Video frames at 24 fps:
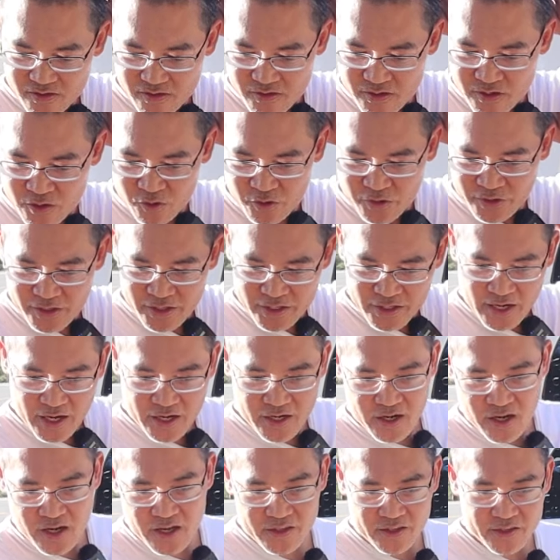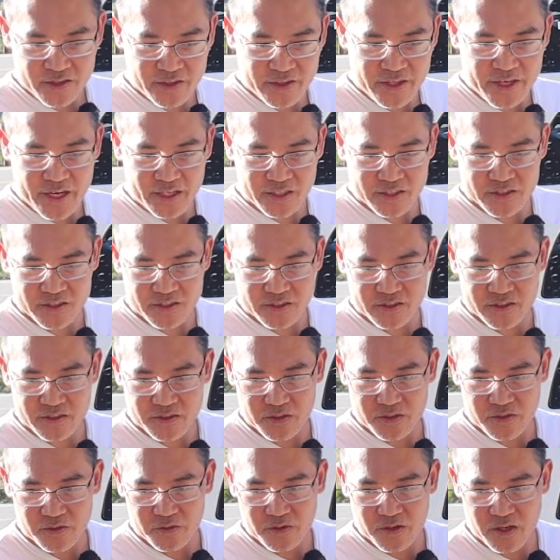the only thing I got next,
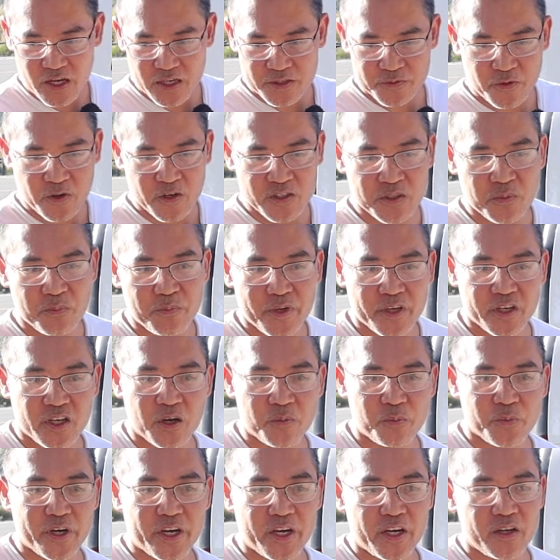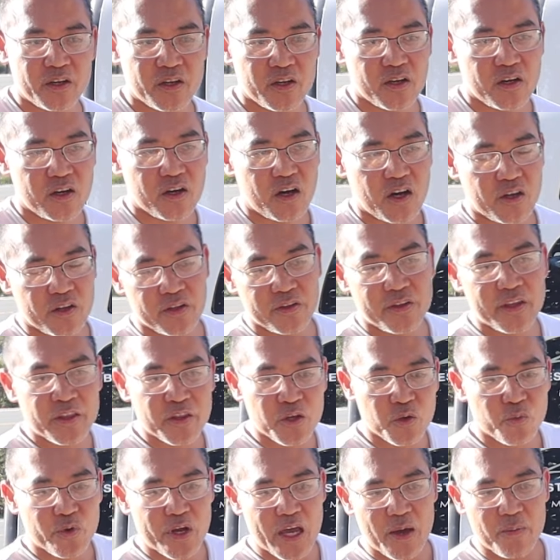as far as a big upgrade, other than
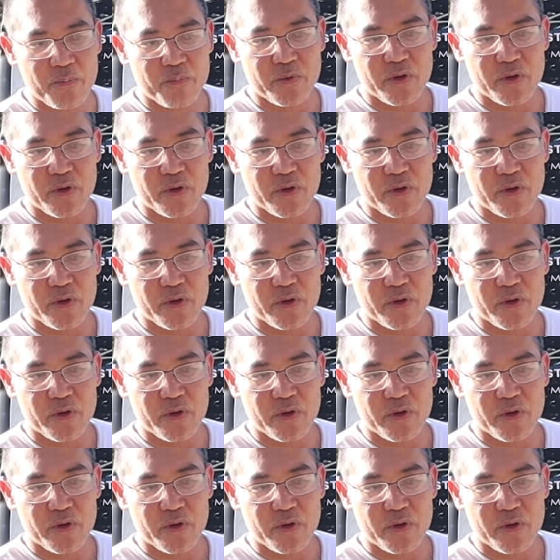the wrap,